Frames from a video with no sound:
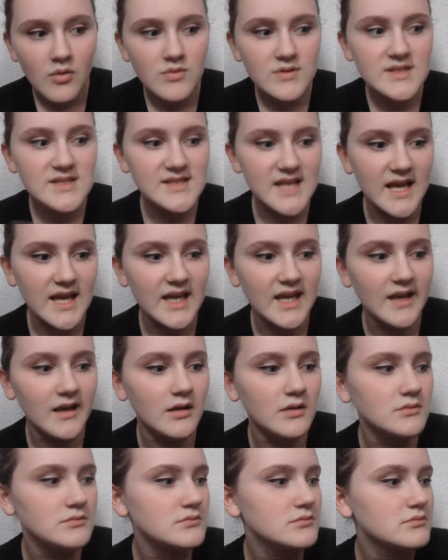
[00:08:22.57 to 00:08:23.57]

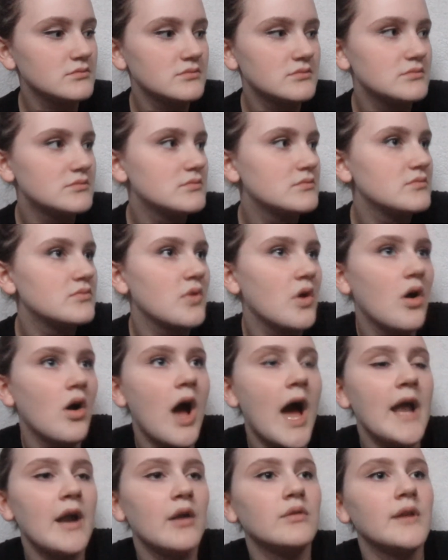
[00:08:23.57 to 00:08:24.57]
Saying,
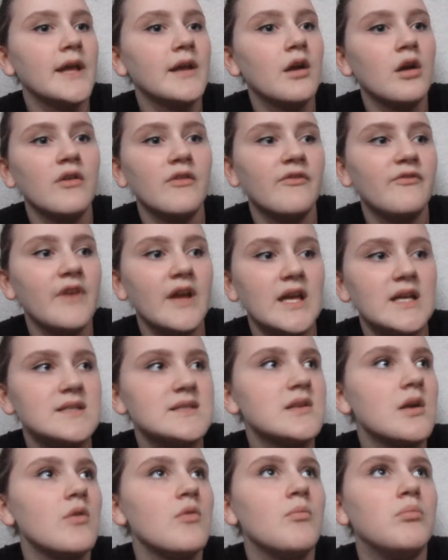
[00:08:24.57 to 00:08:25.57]
I don't like her
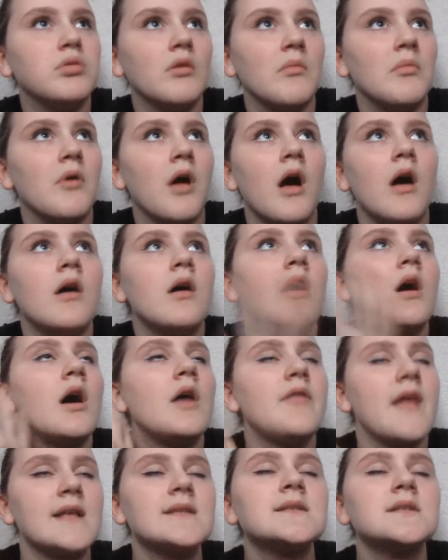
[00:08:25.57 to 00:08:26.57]
face, but what?
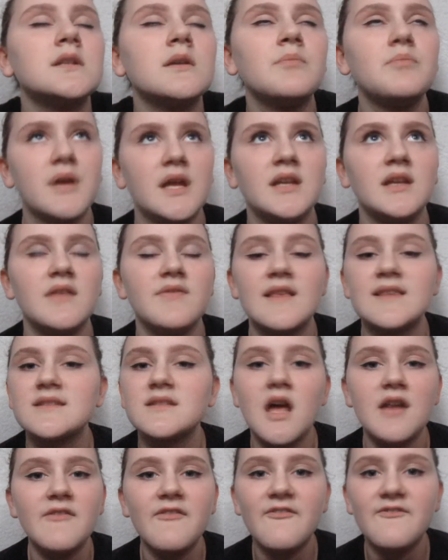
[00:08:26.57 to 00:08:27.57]
That's an opinion, that's
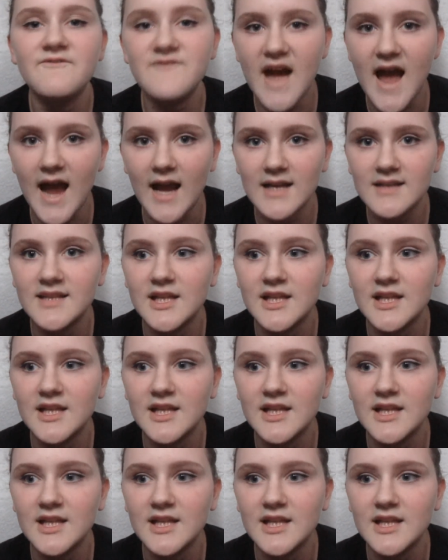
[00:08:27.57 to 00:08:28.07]
not a fact.